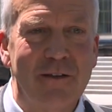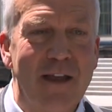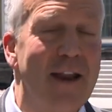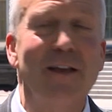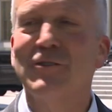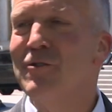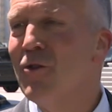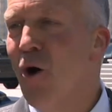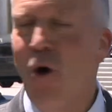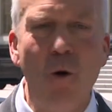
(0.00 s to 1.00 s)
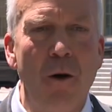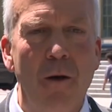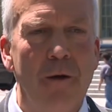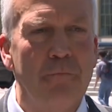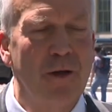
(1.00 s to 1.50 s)
that has no
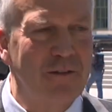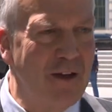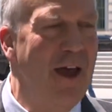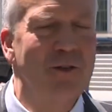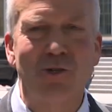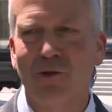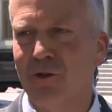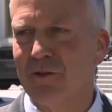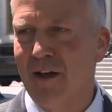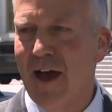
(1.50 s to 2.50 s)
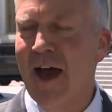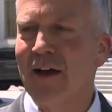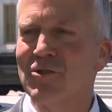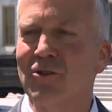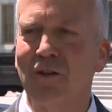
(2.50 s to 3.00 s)
potential to
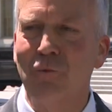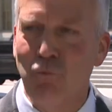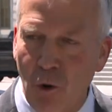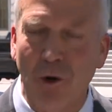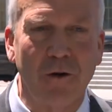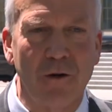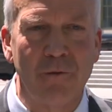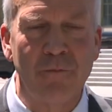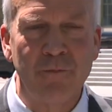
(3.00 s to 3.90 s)
actually work.